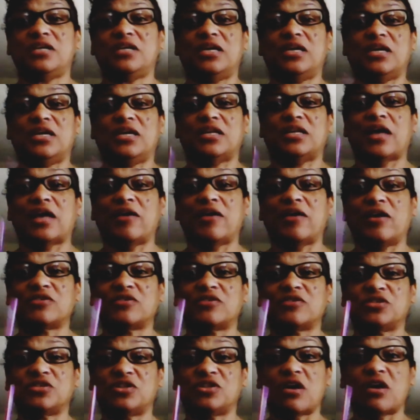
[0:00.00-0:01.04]
And I
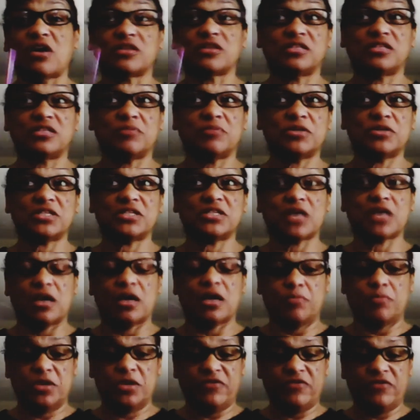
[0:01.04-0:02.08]
actually talked to them on
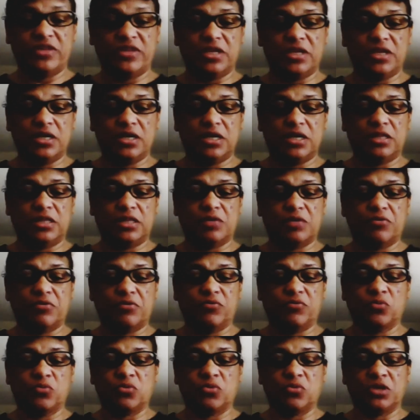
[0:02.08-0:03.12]
Skype and everything, and they were
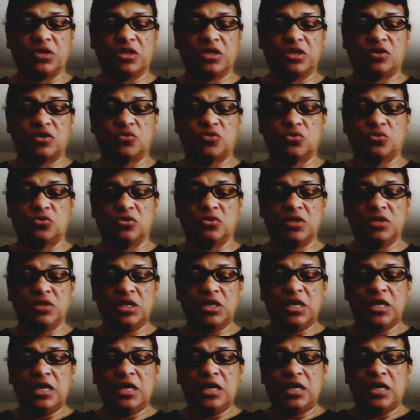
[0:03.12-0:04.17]
really cool.
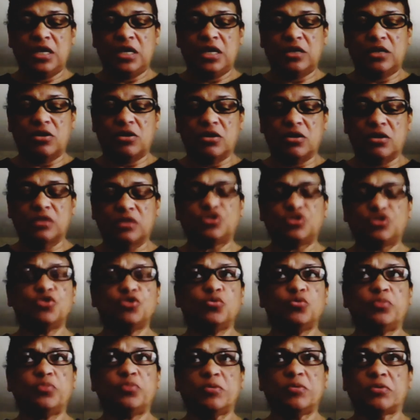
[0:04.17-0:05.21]
And
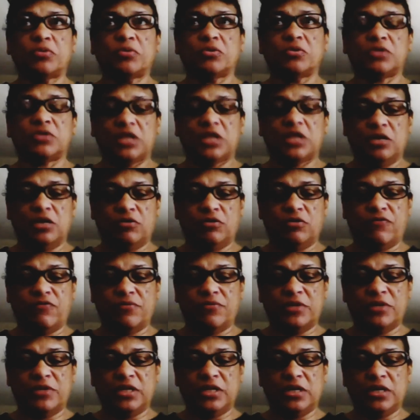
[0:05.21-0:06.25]
two people that I knew
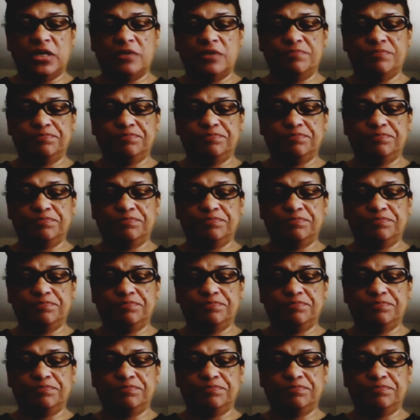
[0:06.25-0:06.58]
from India.